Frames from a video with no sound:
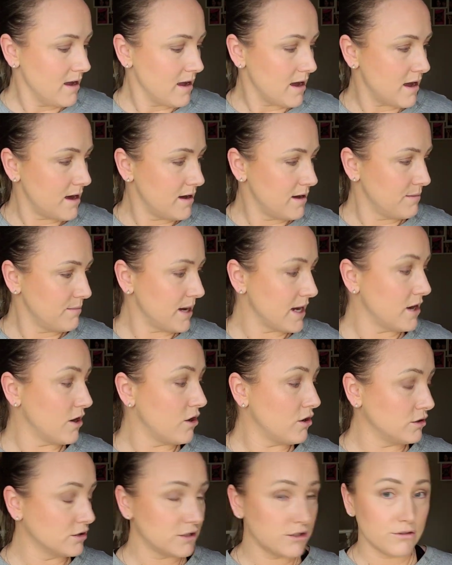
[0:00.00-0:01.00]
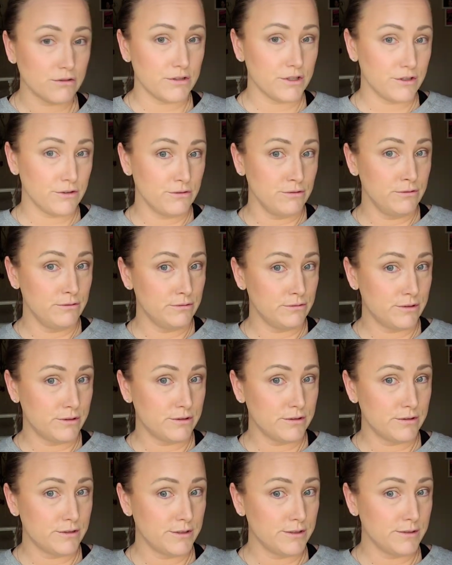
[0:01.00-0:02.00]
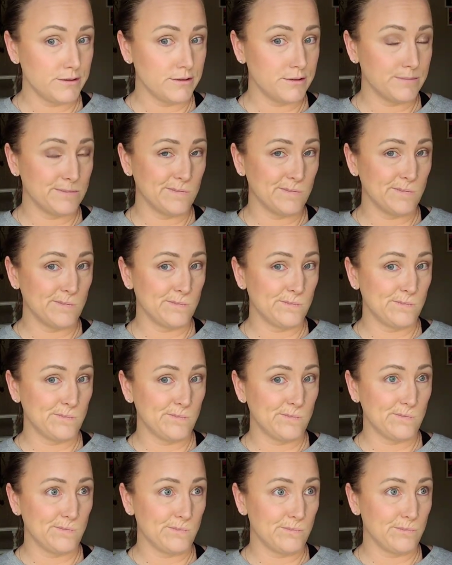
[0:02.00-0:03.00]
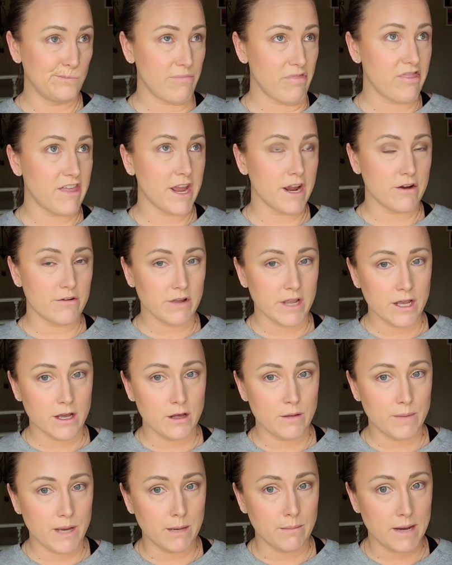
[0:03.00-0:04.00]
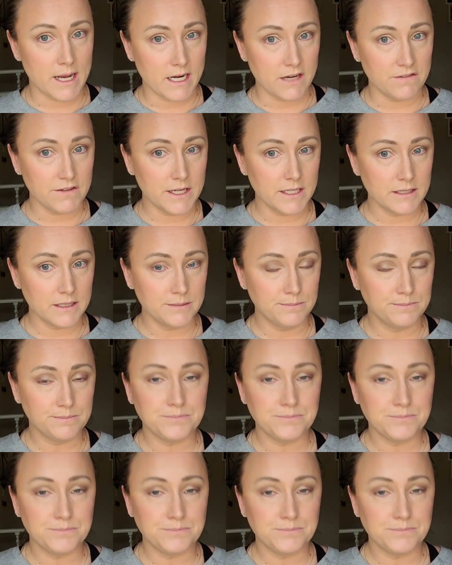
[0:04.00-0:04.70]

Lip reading: I also use Their Real by Benefit.